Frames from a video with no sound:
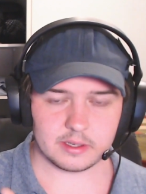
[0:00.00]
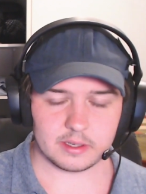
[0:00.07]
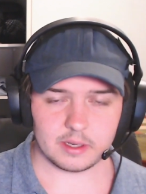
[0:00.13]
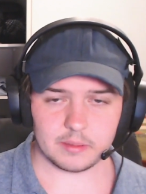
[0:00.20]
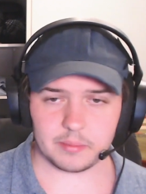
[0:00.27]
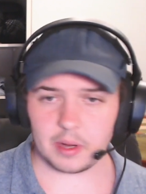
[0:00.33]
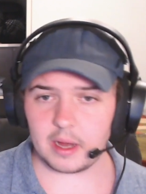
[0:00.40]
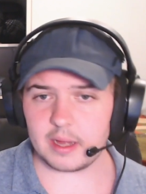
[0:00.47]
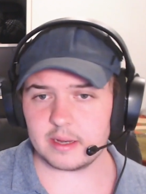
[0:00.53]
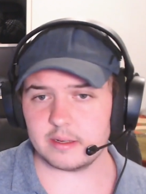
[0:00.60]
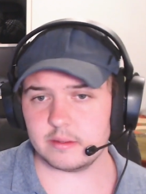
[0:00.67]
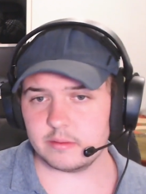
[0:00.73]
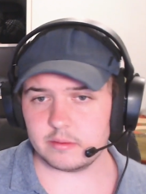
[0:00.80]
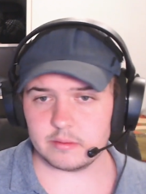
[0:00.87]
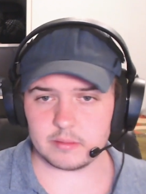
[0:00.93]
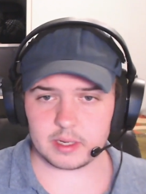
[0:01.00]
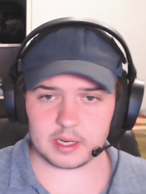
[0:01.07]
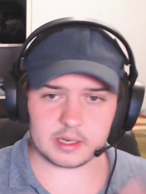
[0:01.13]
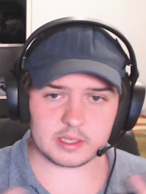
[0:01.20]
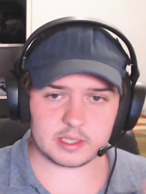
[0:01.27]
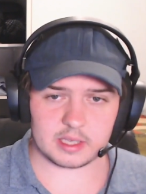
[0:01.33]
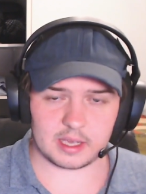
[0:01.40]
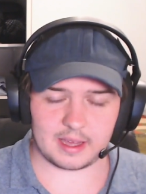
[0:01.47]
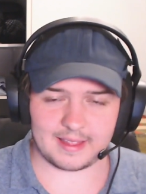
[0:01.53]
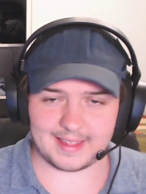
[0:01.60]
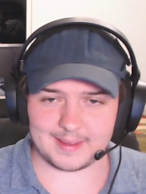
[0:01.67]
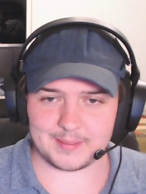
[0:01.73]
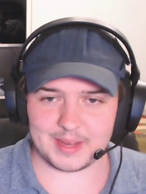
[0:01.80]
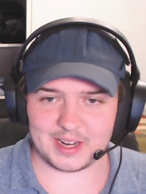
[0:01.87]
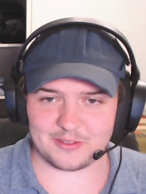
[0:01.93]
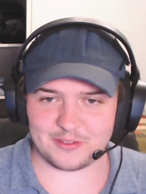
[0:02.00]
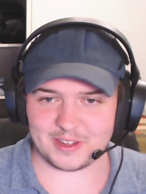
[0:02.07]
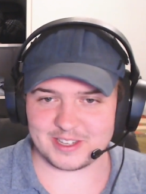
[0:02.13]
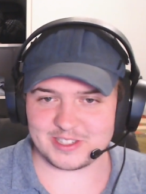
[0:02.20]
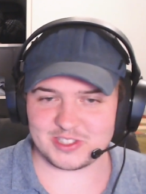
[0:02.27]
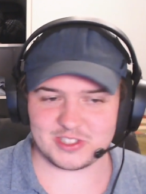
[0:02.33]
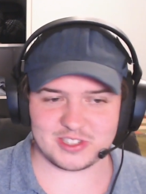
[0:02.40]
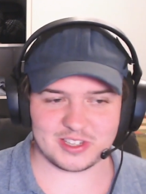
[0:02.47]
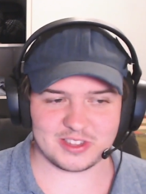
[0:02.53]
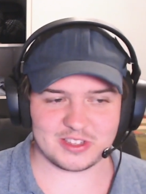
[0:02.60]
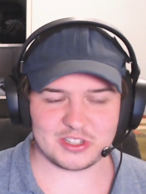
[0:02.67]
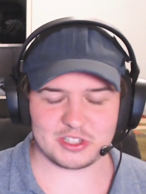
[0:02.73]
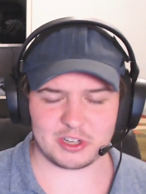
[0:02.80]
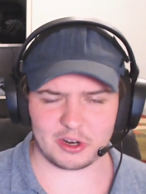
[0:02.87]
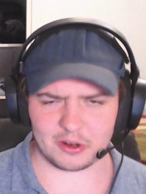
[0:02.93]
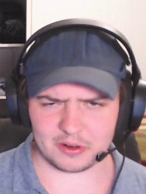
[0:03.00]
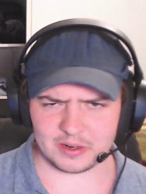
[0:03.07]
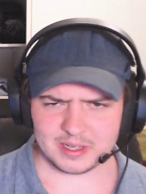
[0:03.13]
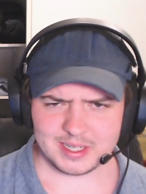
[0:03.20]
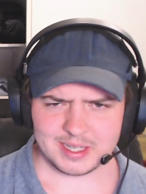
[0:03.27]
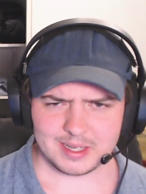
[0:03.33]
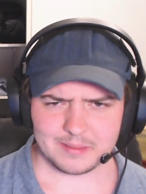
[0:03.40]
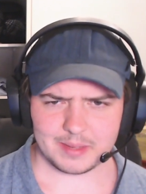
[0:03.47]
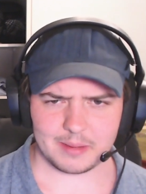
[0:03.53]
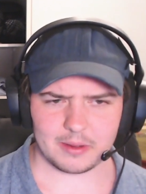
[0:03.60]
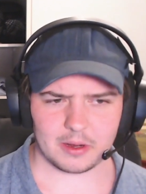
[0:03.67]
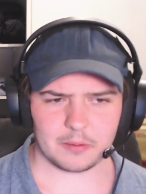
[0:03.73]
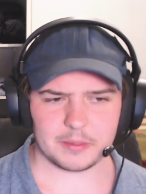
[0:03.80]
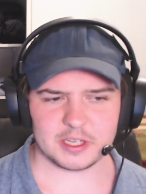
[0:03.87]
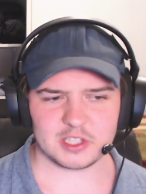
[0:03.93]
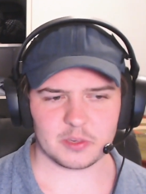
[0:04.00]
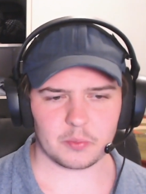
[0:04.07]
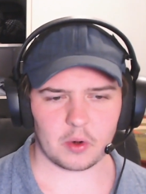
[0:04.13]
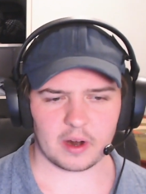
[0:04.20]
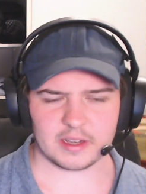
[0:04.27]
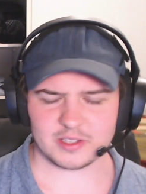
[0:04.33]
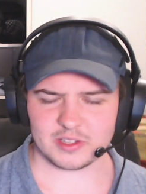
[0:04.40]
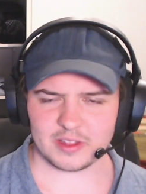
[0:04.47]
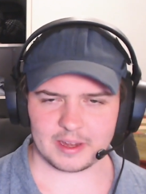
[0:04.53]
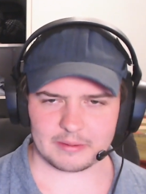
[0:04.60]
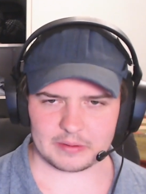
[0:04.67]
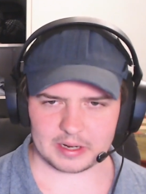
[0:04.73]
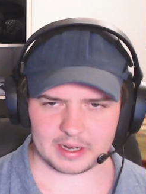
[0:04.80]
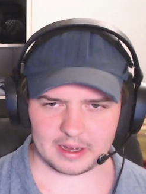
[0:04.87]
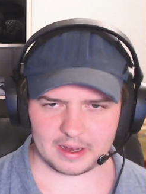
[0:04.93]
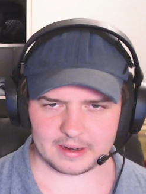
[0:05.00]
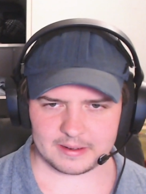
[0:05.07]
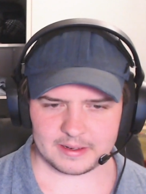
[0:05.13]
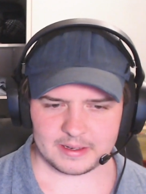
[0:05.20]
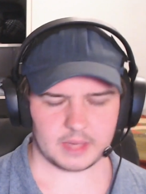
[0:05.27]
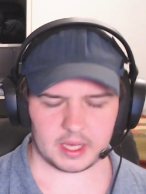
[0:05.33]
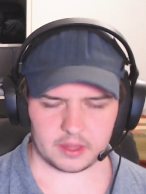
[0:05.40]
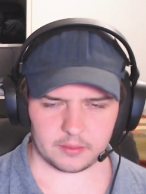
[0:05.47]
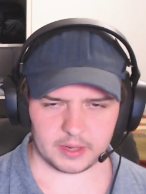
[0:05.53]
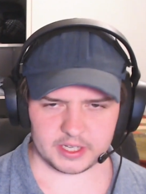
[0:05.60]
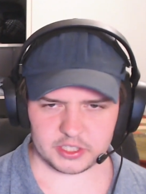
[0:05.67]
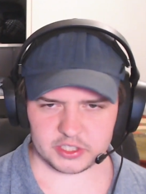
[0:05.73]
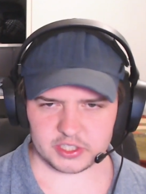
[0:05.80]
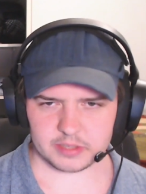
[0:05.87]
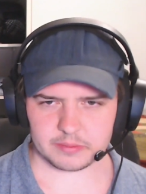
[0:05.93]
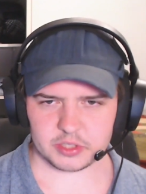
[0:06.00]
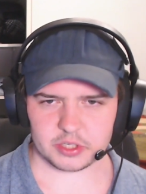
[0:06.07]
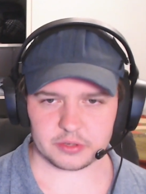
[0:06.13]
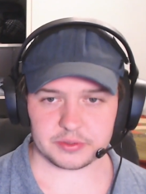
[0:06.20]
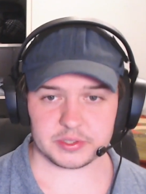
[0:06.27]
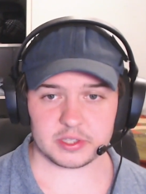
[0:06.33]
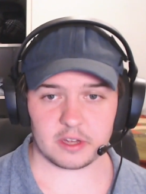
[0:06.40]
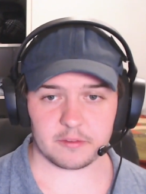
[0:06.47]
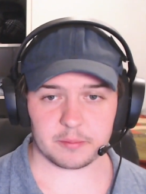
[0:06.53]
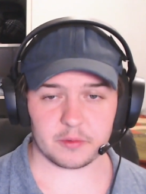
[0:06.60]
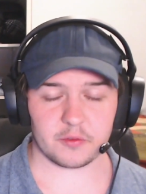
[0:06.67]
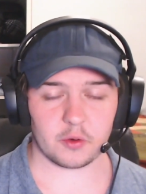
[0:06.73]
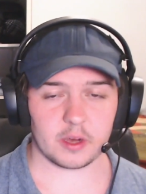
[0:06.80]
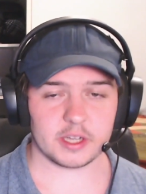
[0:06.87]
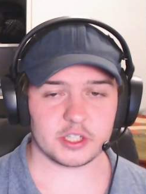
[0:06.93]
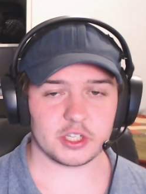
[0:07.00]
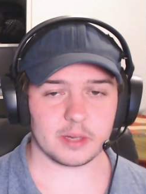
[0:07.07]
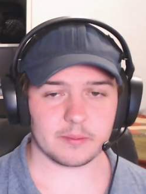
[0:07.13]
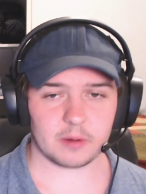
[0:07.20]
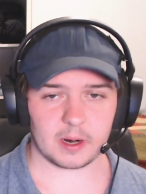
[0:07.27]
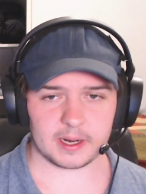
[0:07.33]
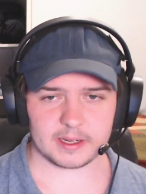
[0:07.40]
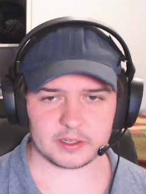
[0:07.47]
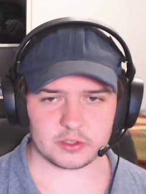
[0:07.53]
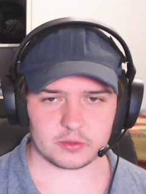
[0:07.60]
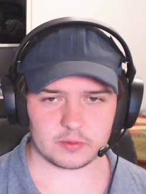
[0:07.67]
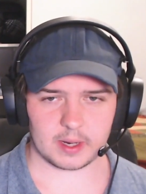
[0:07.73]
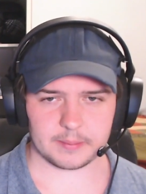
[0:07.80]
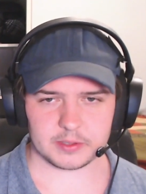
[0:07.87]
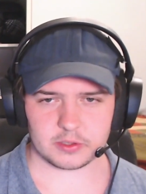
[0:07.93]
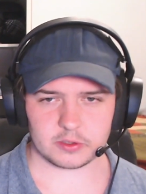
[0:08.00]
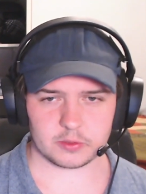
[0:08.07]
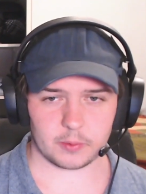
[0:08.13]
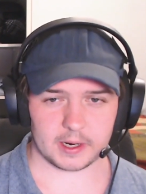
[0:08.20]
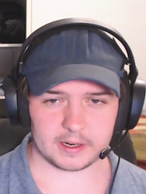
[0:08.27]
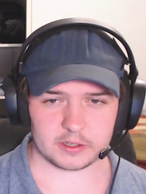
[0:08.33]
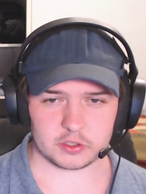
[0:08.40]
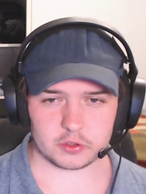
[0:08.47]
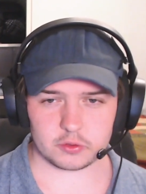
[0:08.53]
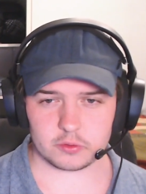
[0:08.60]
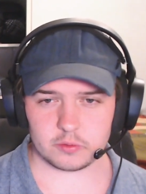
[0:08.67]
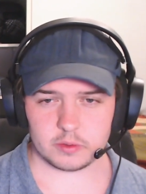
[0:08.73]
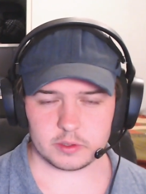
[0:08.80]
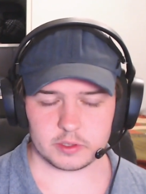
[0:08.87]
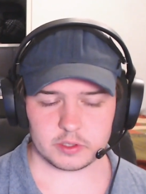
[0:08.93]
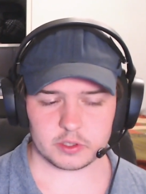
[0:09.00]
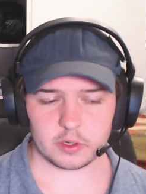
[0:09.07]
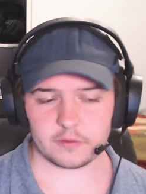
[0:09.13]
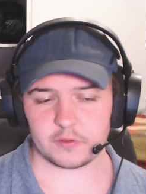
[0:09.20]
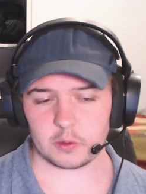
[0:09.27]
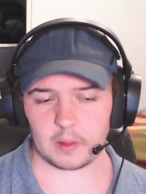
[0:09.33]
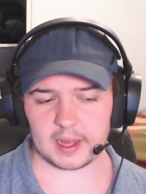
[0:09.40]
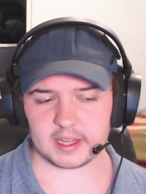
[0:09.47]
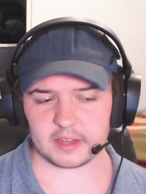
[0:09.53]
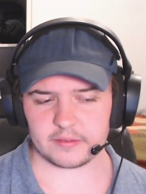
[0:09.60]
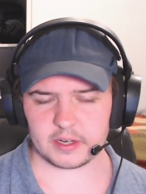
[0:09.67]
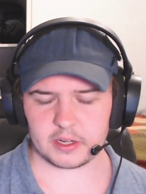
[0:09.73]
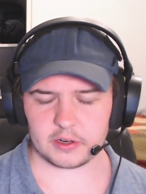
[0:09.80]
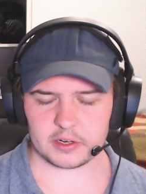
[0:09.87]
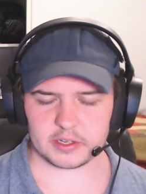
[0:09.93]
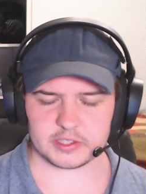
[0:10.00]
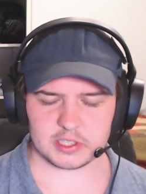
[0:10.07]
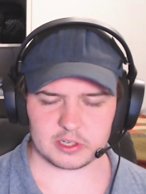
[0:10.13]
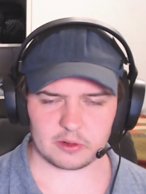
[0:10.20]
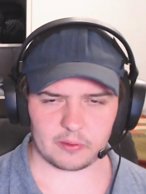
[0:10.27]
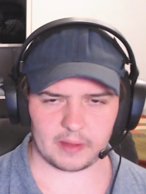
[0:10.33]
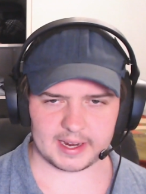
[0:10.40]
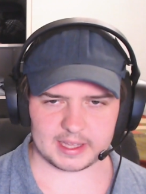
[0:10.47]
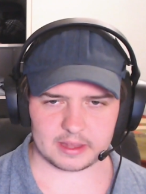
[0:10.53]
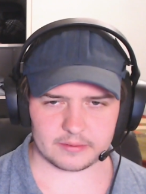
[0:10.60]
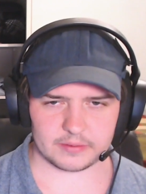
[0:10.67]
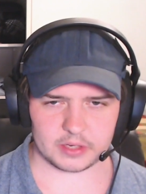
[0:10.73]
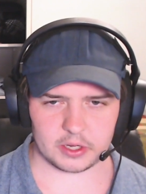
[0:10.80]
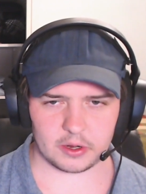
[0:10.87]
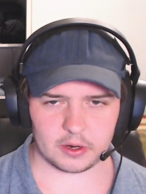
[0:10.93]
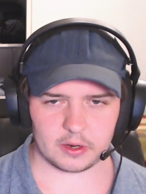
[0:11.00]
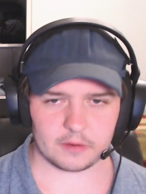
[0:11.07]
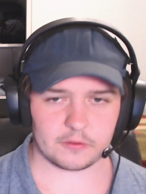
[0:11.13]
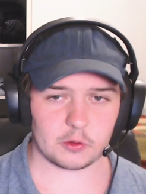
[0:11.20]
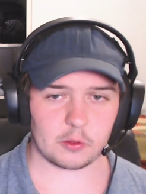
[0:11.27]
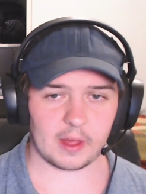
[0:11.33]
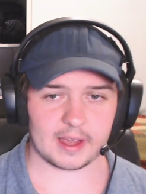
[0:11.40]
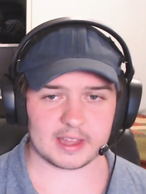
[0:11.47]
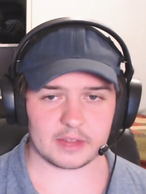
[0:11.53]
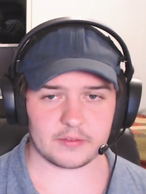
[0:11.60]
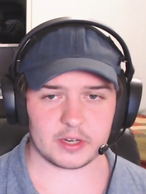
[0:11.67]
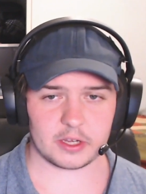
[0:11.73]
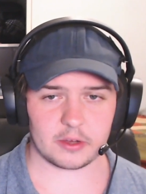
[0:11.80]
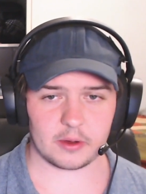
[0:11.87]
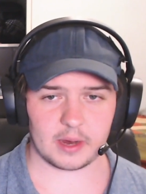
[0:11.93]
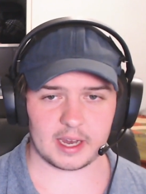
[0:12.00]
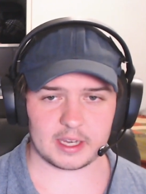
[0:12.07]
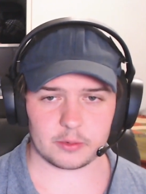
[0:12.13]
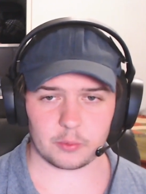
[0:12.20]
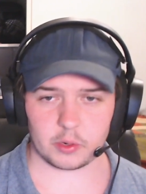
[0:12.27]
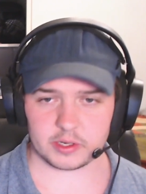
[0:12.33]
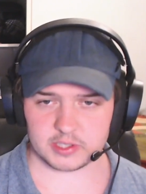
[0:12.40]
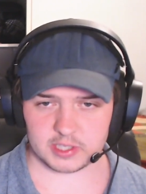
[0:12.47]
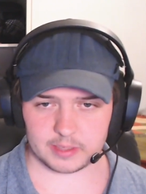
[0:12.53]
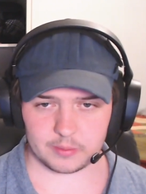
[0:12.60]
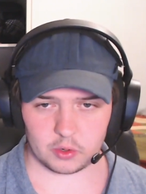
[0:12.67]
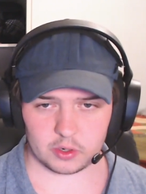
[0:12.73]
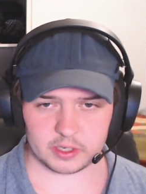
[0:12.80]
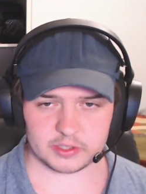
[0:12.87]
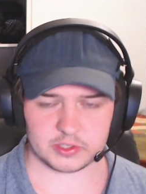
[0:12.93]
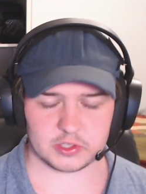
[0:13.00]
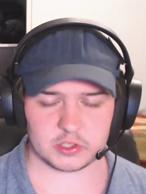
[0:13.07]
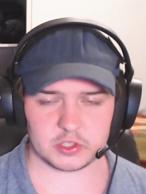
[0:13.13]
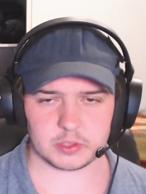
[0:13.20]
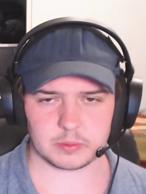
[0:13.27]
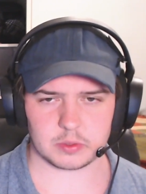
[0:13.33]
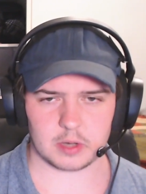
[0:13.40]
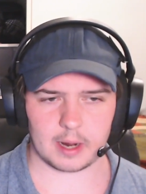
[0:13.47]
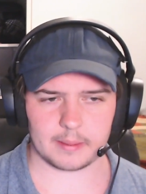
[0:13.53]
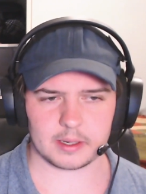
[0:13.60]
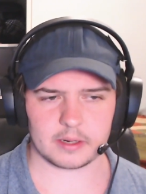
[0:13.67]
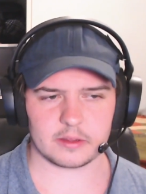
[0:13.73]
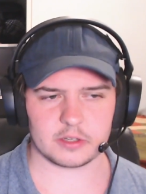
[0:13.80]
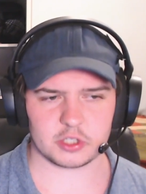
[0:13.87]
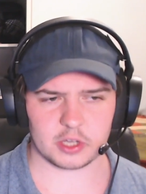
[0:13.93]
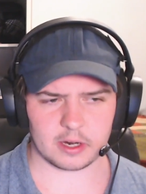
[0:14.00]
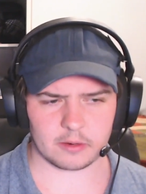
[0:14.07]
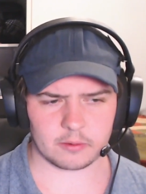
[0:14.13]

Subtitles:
But we're going to see how that manifests in the show. Maybe I'll be surprised in that regard. Either way, just some chill stuff before I jump right into episodes 1 and 2. So if you like the video, consider liking the video. If you like the video and you want to see more, consider subscribing to the channel.